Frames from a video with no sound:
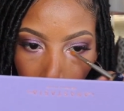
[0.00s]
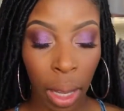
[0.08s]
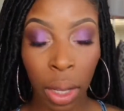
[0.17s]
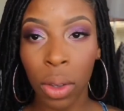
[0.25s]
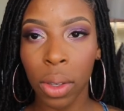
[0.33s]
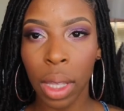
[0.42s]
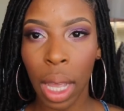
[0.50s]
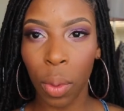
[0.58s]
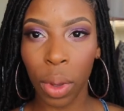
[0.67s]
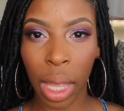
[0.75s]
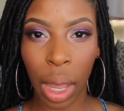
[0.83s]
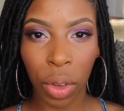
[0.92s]
I used that
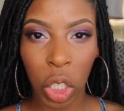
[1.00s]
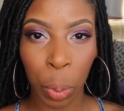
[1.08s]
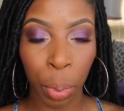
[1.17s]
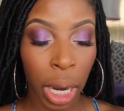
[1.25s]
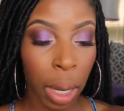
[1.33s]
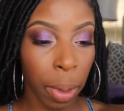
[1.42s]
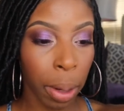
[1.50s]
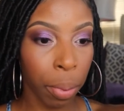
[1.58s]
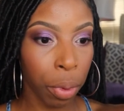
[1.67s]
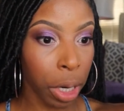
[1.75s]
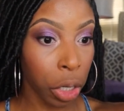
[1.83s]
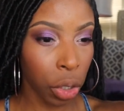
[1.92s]
without spraying my
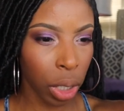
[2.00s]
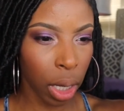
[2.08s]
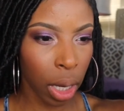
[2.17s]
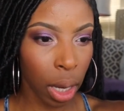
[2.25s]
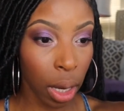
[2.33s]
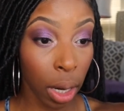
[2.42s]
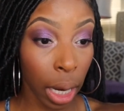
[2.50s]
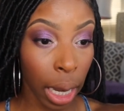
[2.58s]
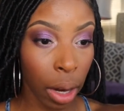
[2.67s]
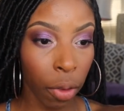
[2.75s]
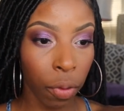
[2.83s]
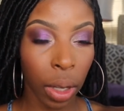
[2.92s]
brush and I
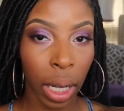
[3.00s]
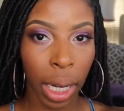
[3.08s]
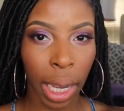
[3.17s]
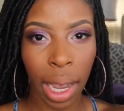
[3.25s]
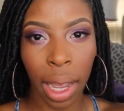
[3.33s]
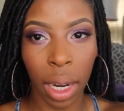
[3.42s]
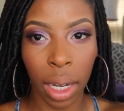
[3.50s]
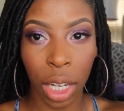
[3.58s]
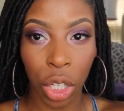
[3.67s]
don't feel like I had any